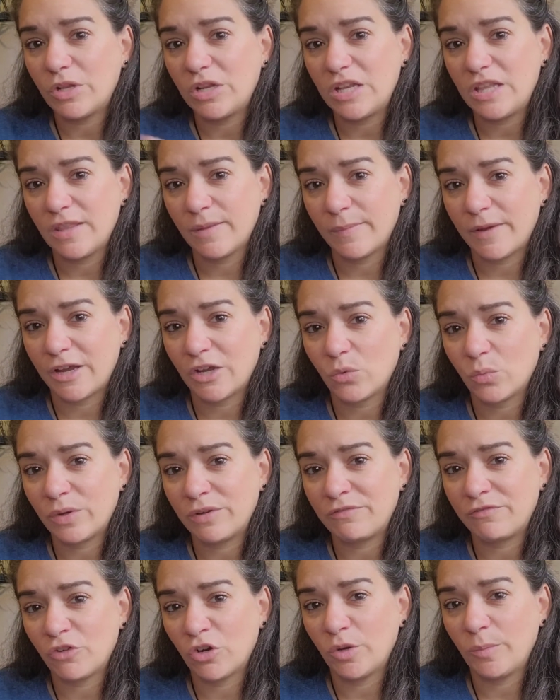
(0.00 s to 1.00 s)
put it in the
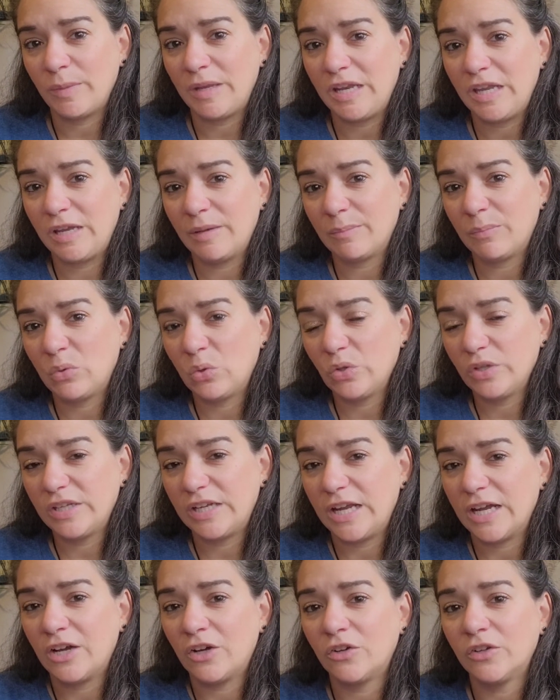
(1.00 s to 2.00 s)
microwave for a minute, pulled
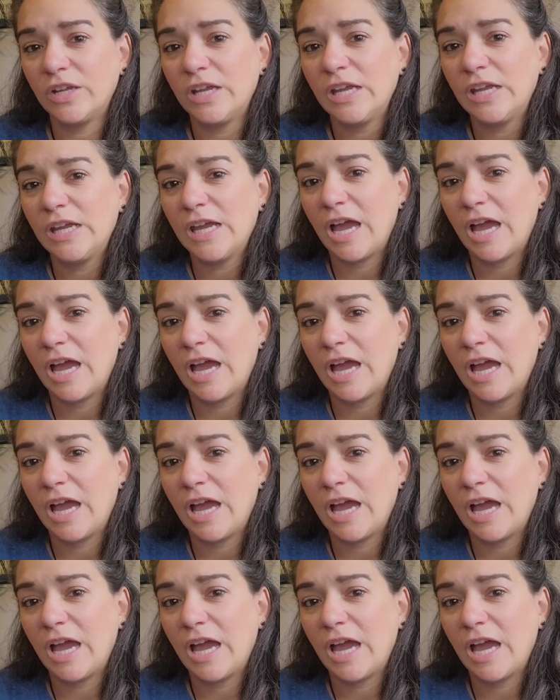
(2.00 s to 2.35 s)
it out.